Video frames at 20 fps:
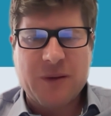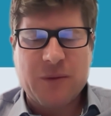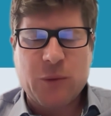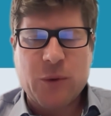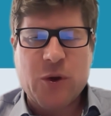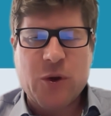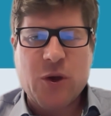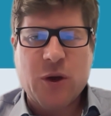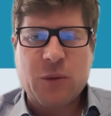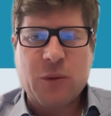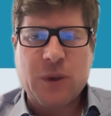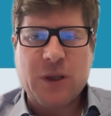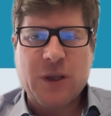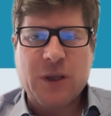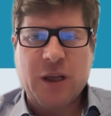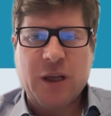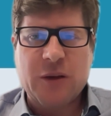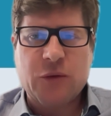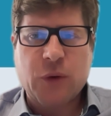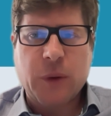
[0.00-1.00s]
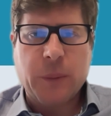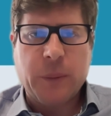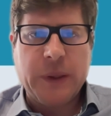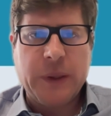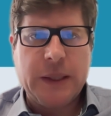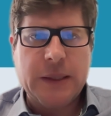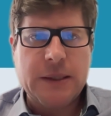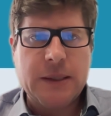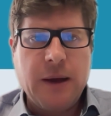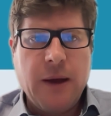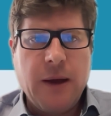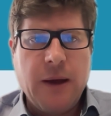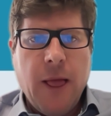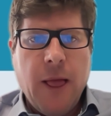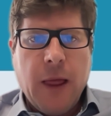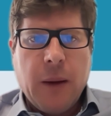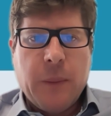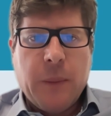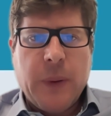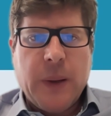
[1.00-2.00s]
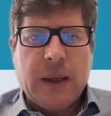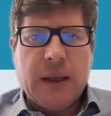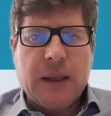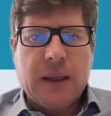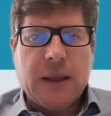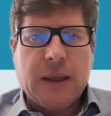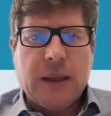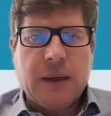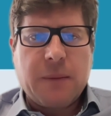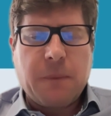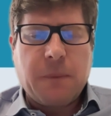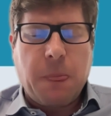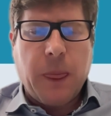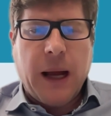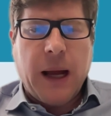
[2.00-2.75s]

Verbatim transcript: which I will not repeat. But a